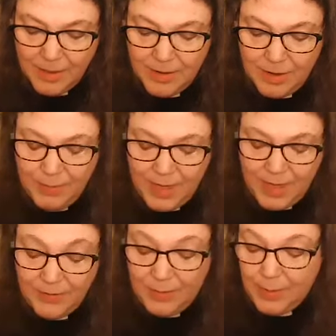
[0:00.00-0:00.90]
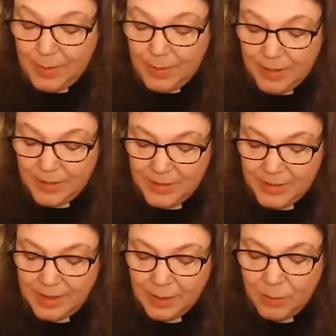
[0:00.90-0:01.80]
There are many from the
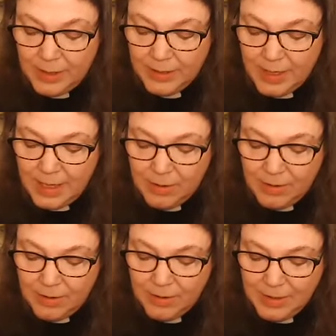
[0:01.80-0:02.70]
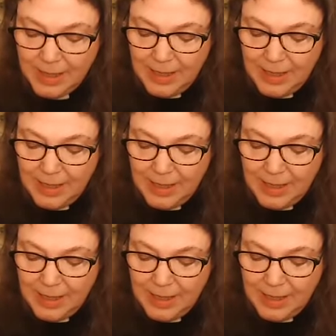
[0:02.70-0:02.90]
margins, like Juan Diego,